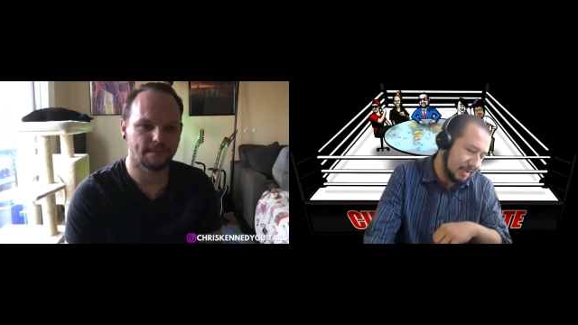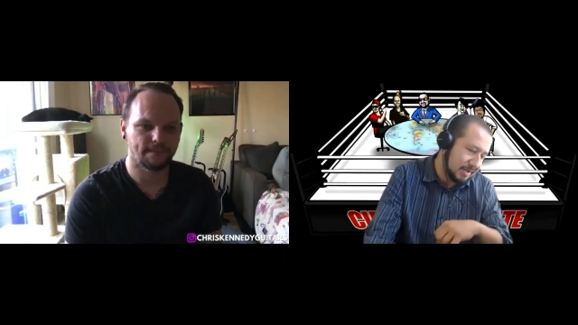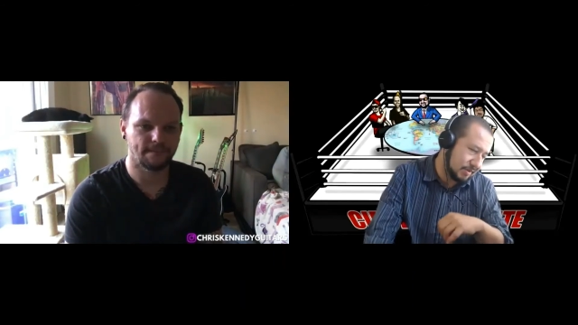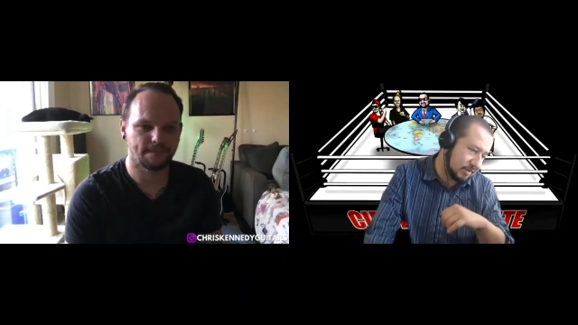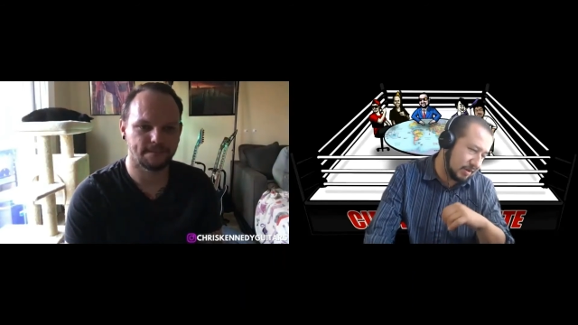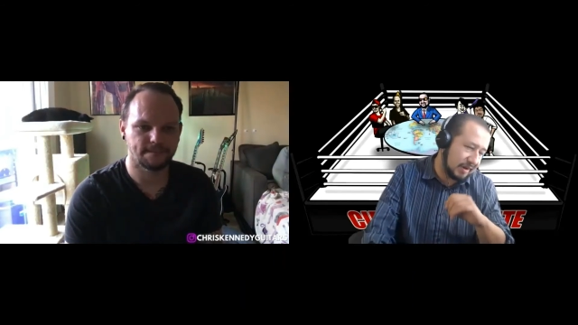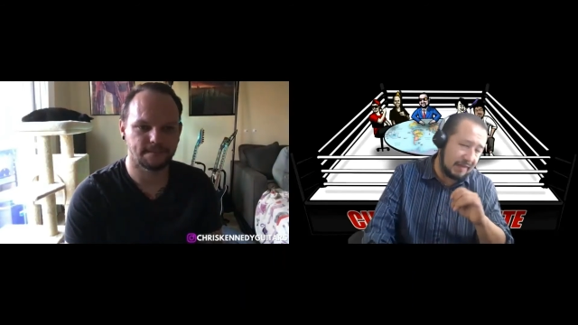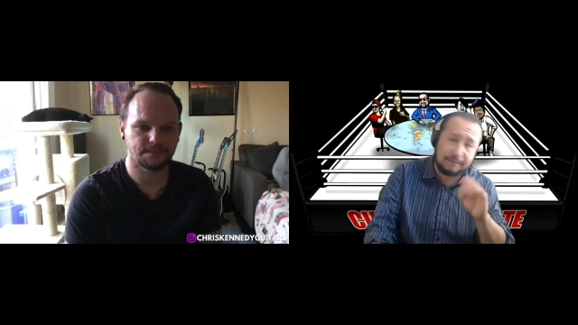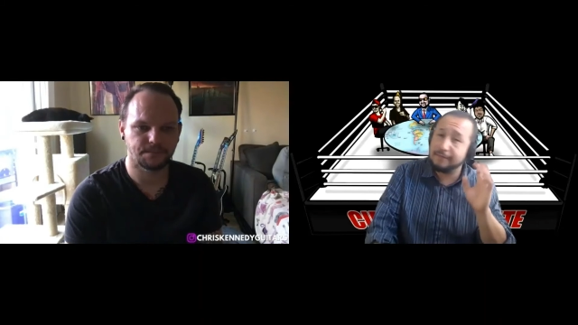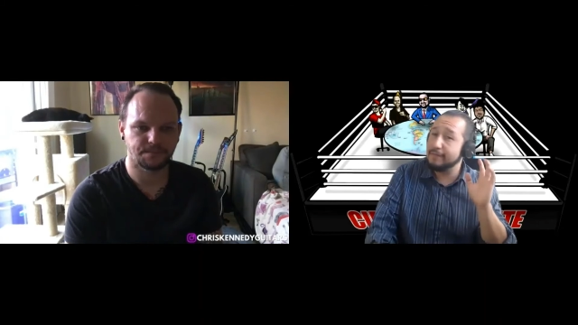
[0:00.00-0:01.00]
Speaker 1: So
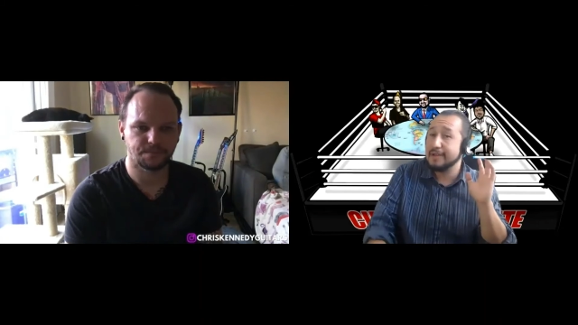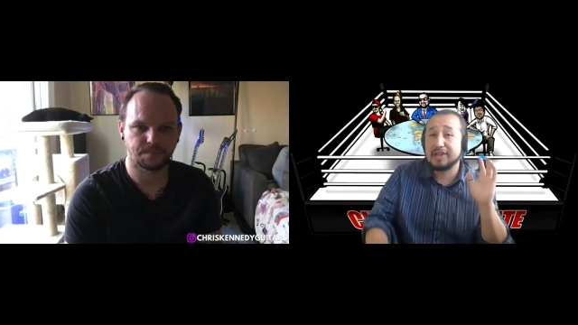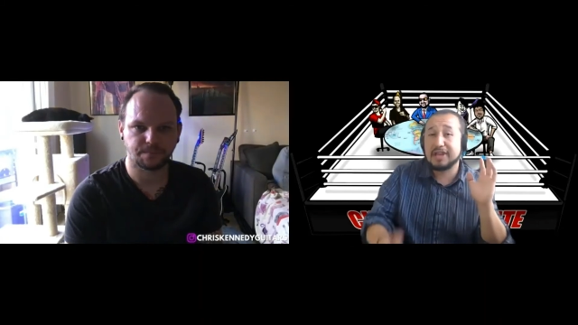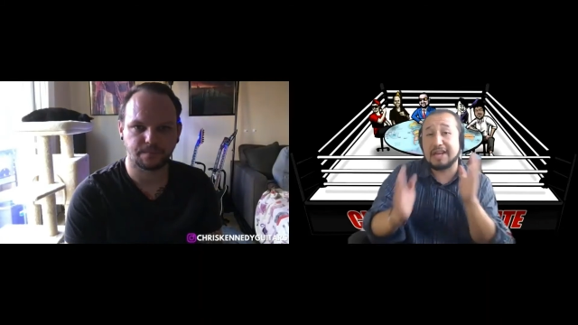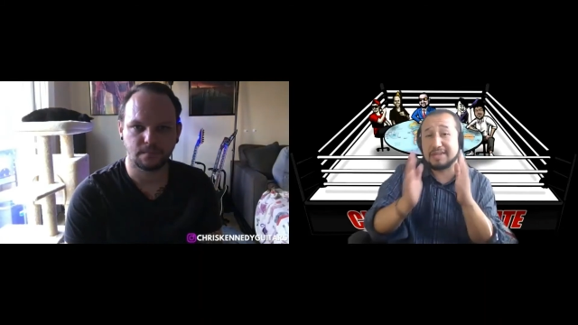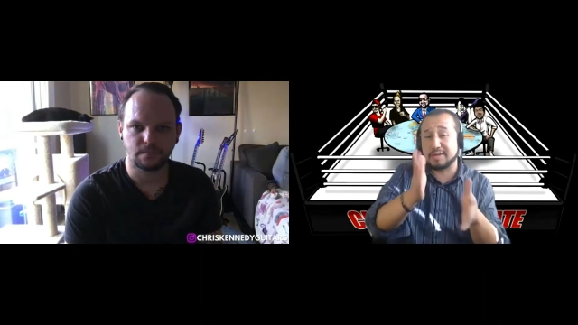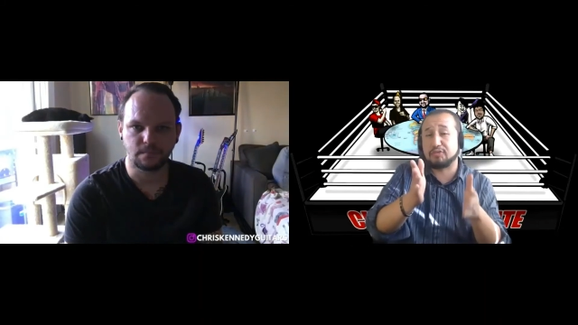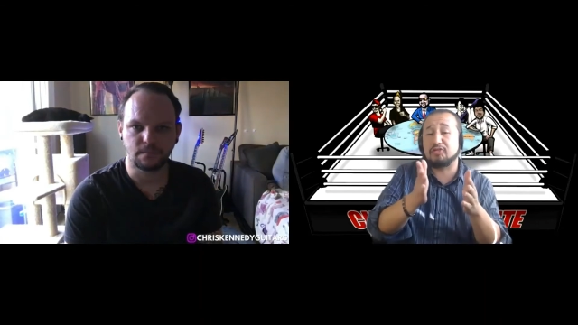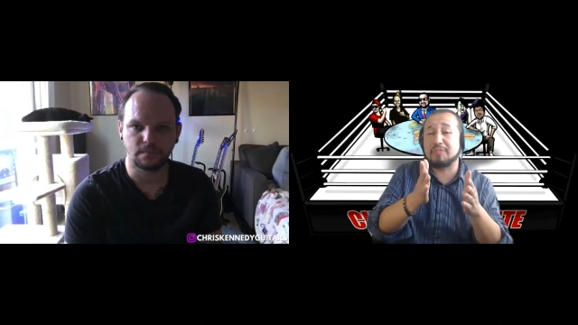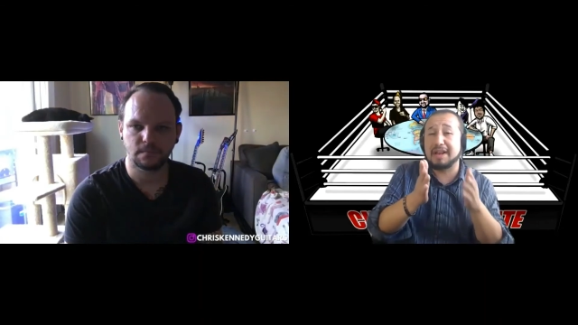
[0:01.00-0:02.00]
if you guys disagree
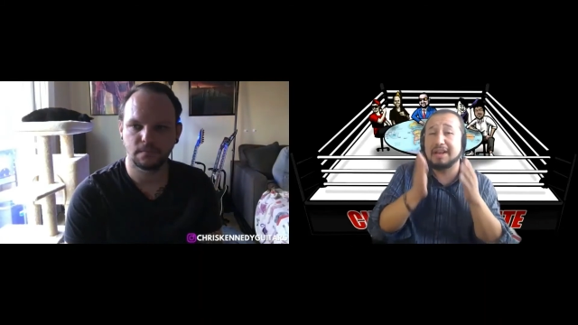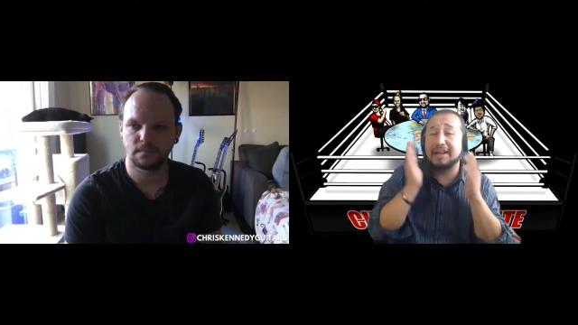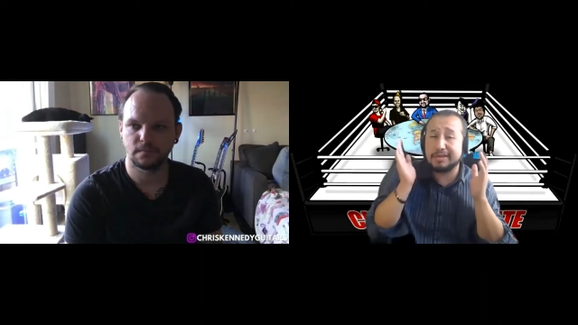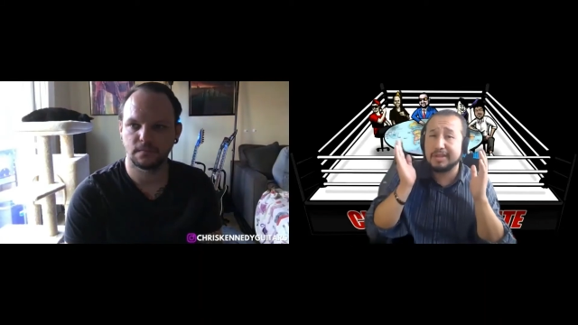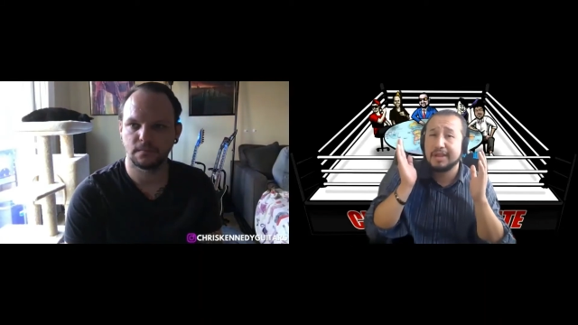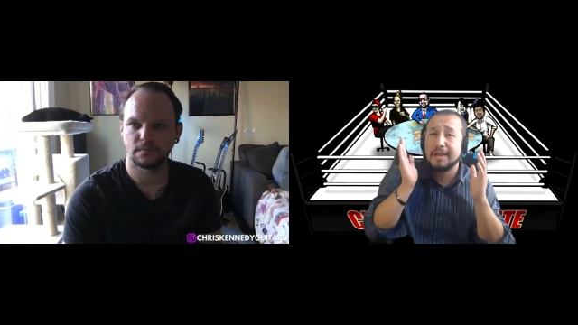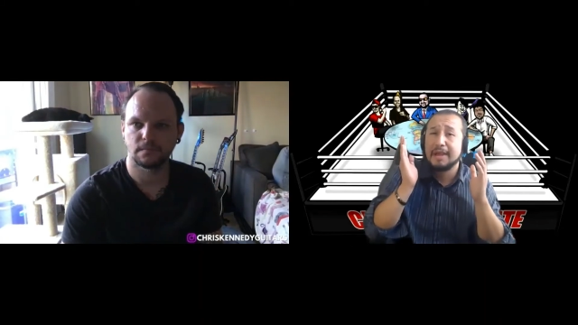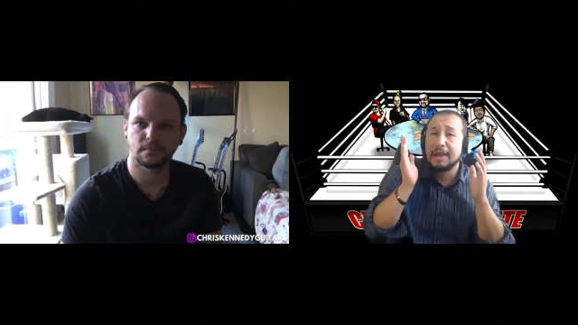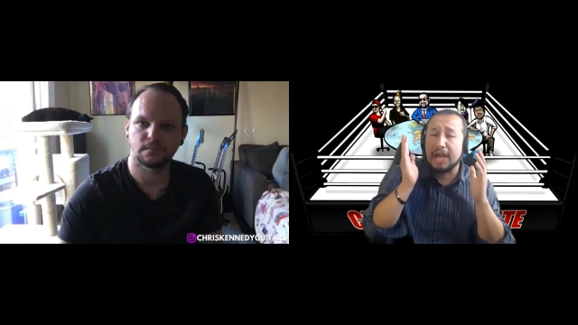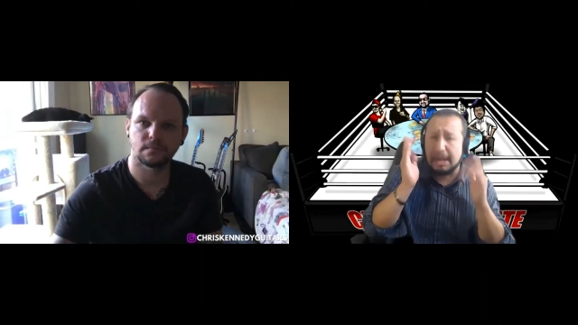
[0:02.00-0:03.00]
with my list,
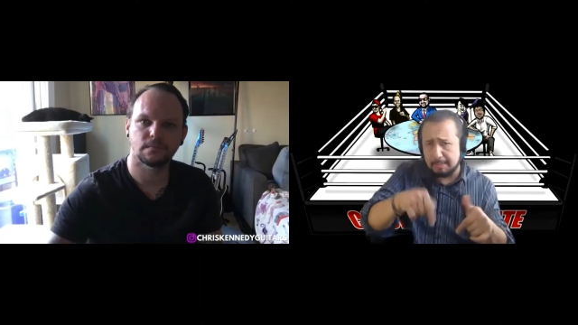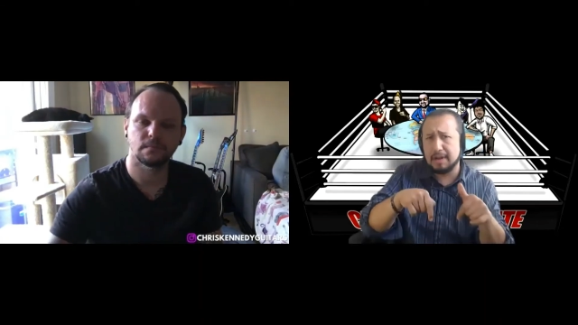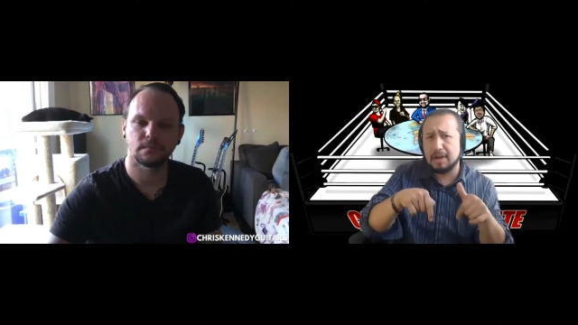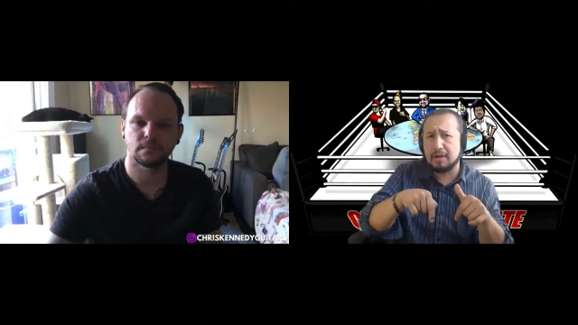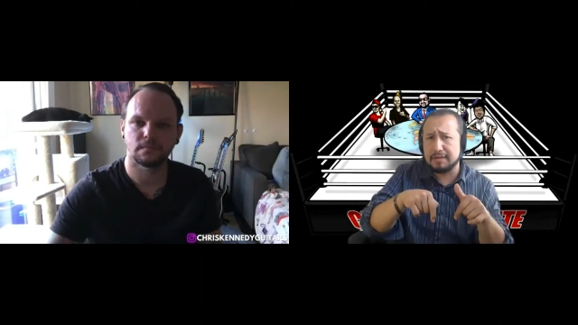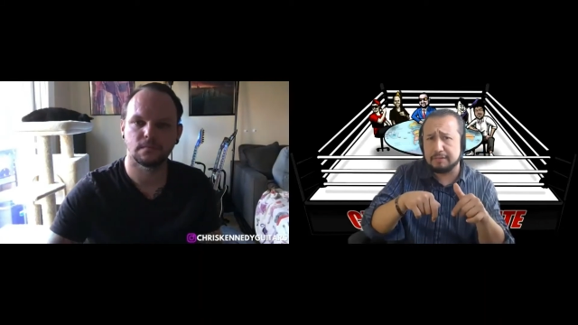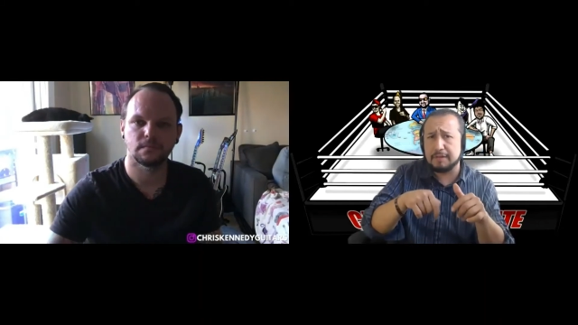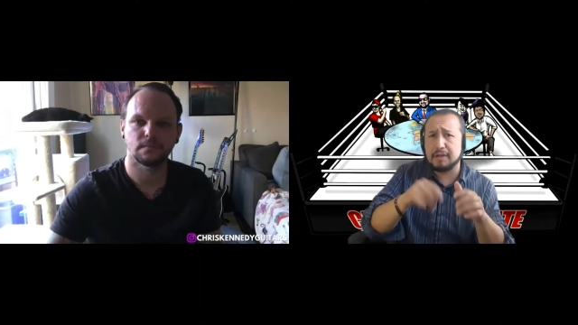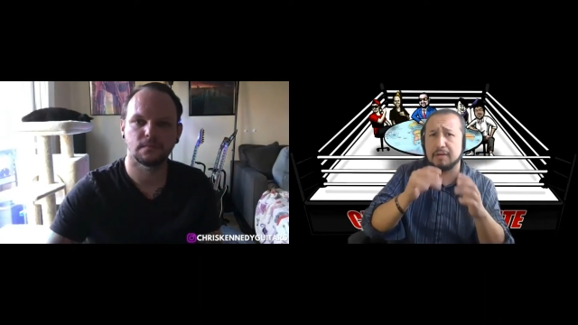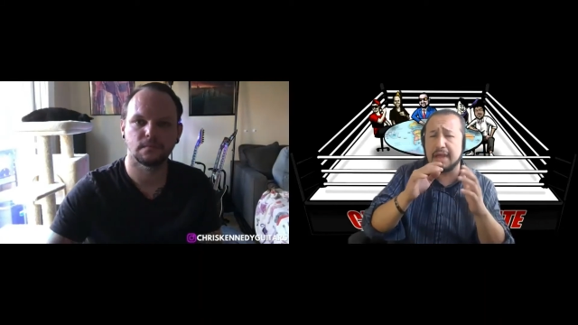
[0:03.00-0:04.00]
comment below on this
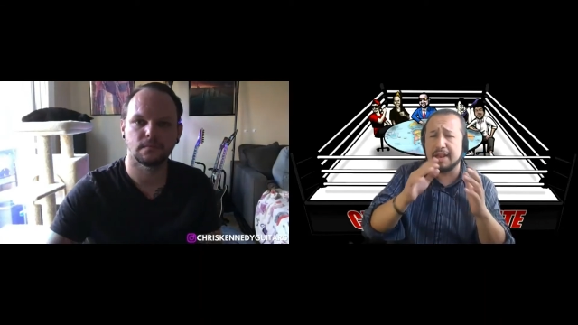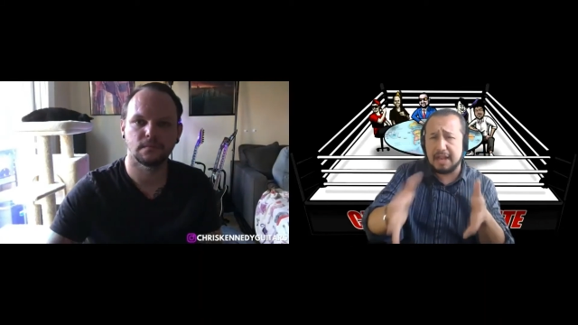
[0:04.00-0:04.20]
video and